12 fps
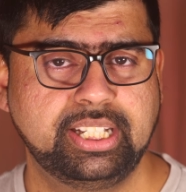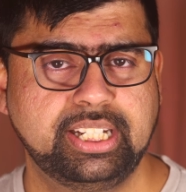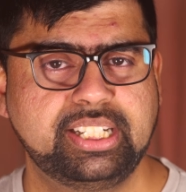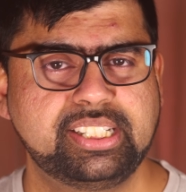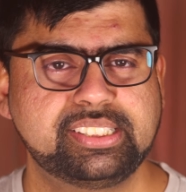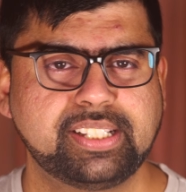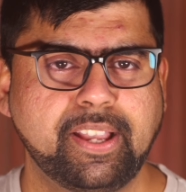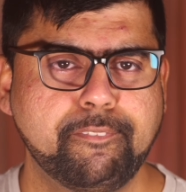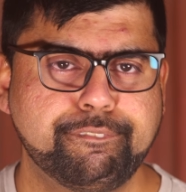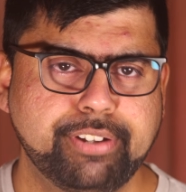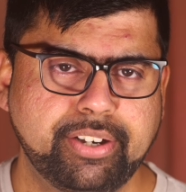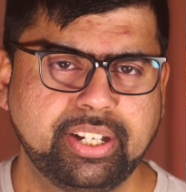it is
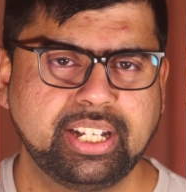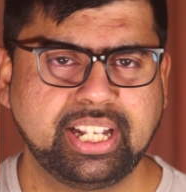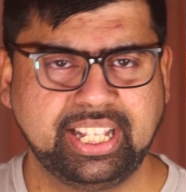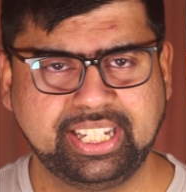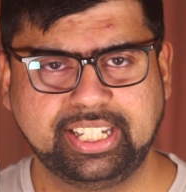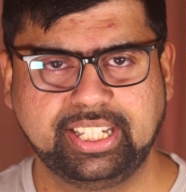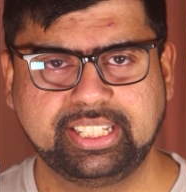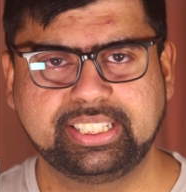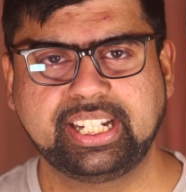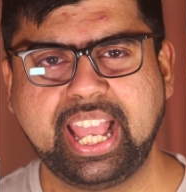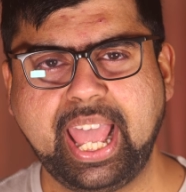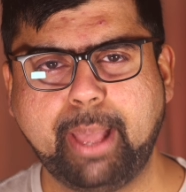very likely
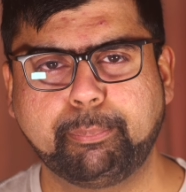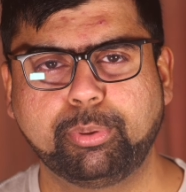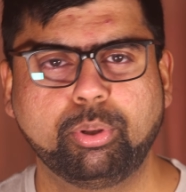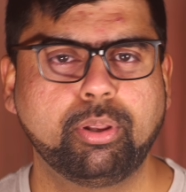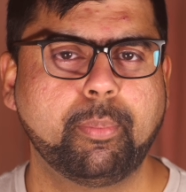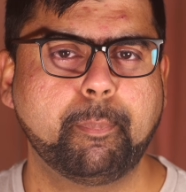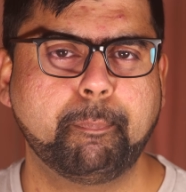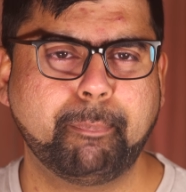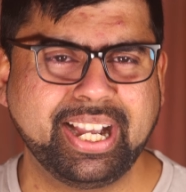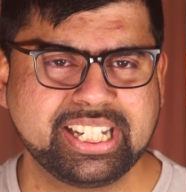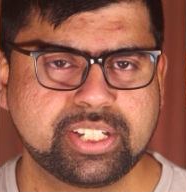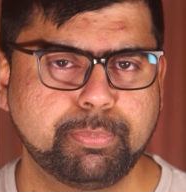that Apple
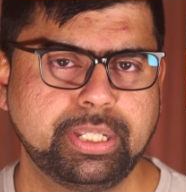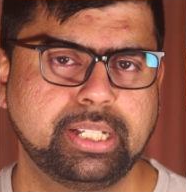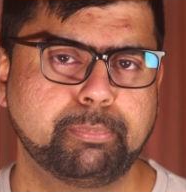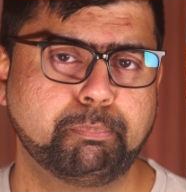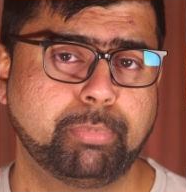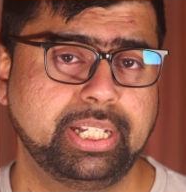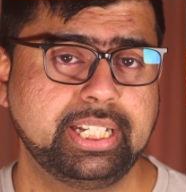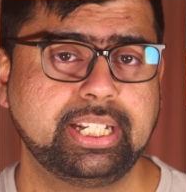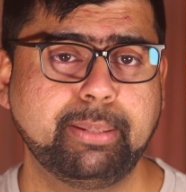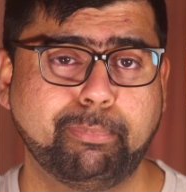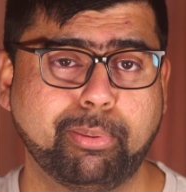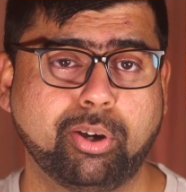might be
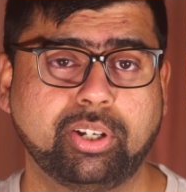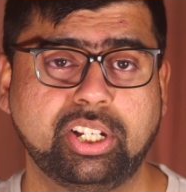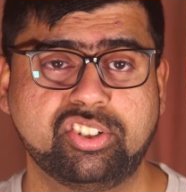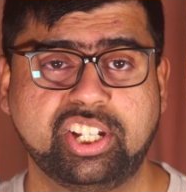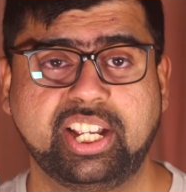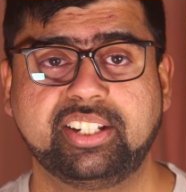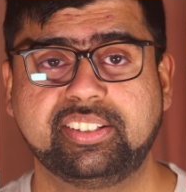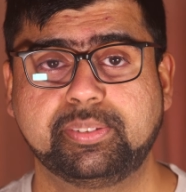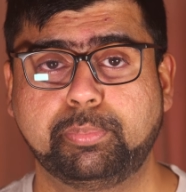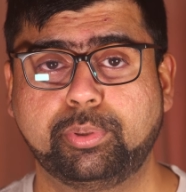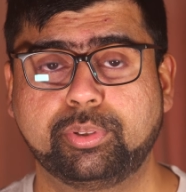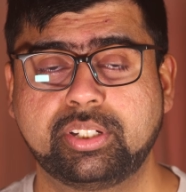completely blocking JIT
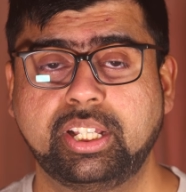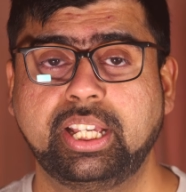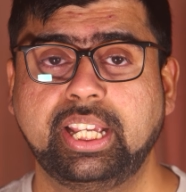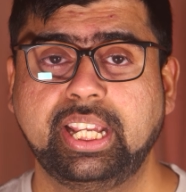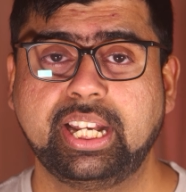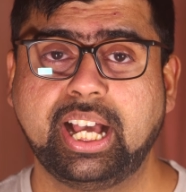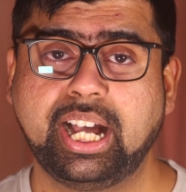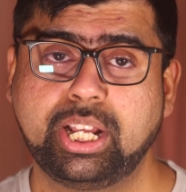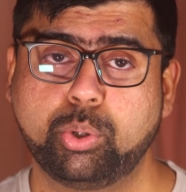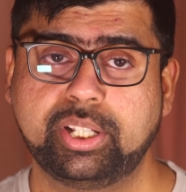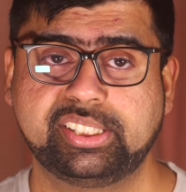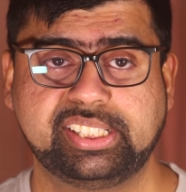support in
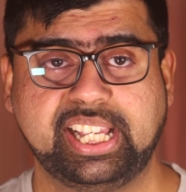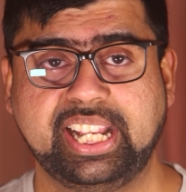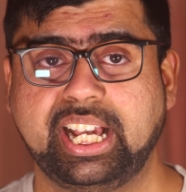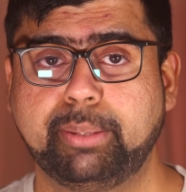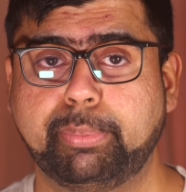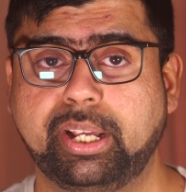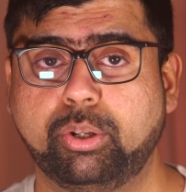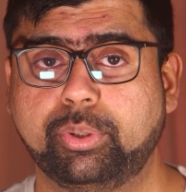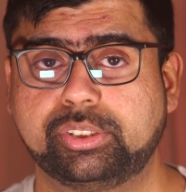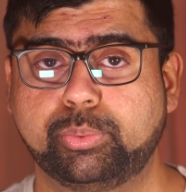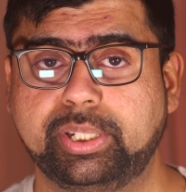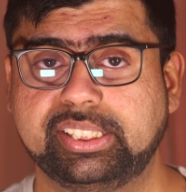iOS and
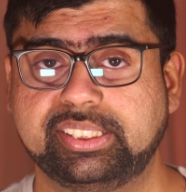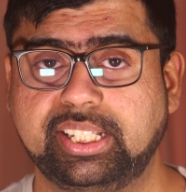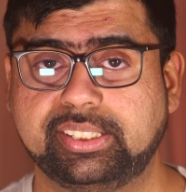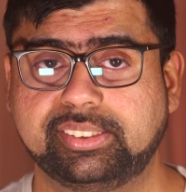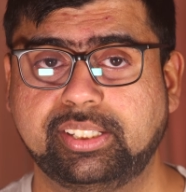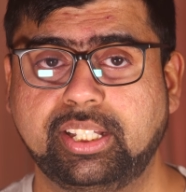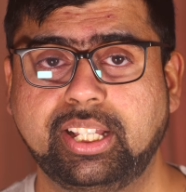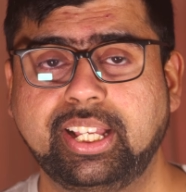iPadOS 26.